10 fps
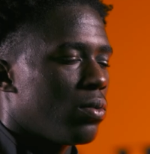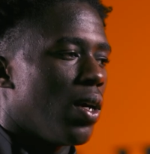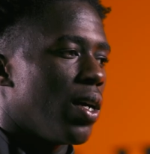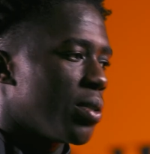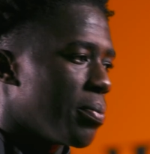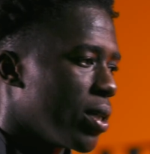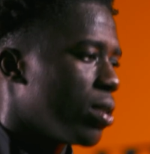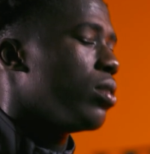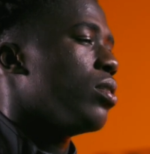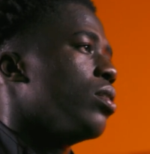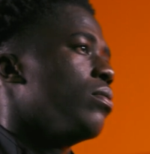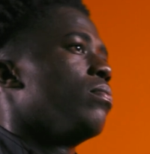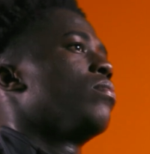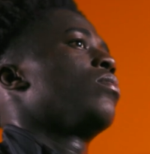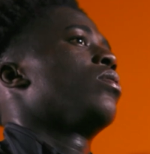It's been good. I've
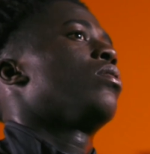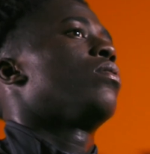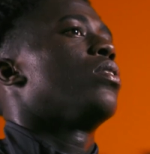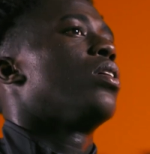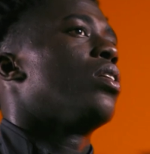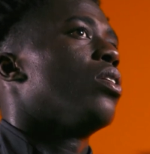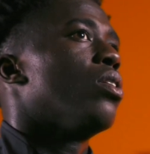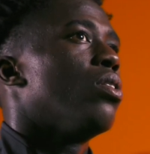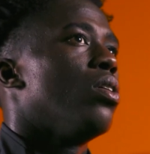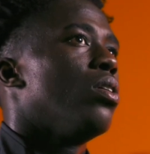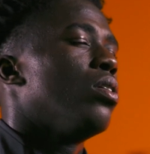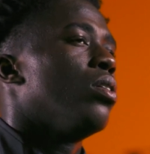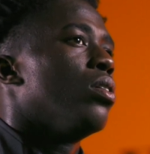learned a lot.